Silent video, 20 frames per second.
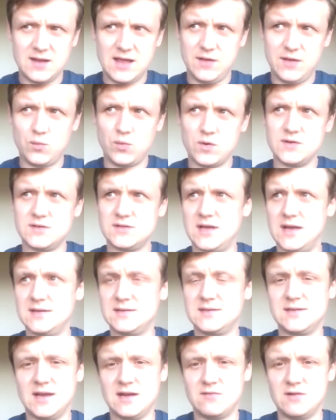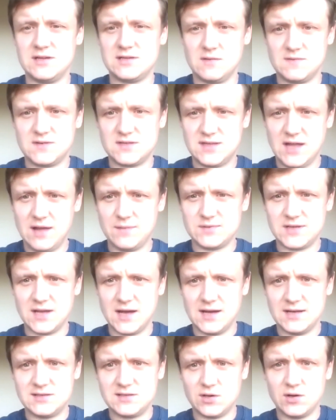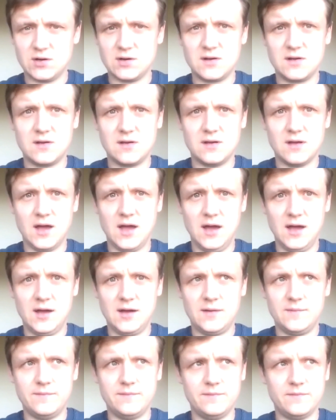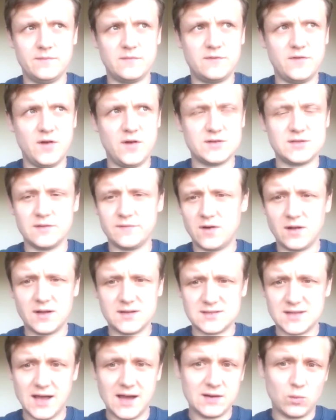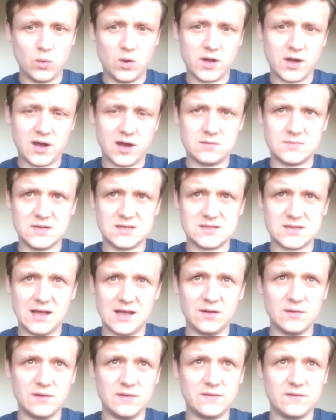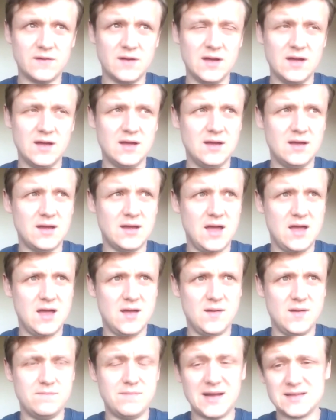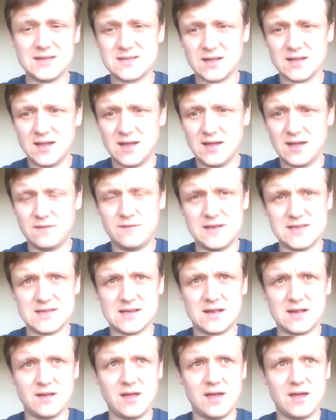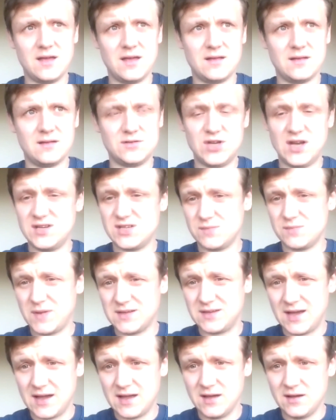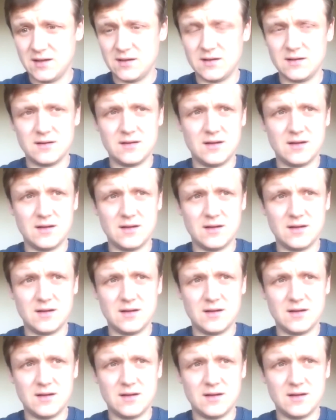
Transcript: It was a series of steps that I took. First of all, I started working on myself, mentally, physically, changing my diet.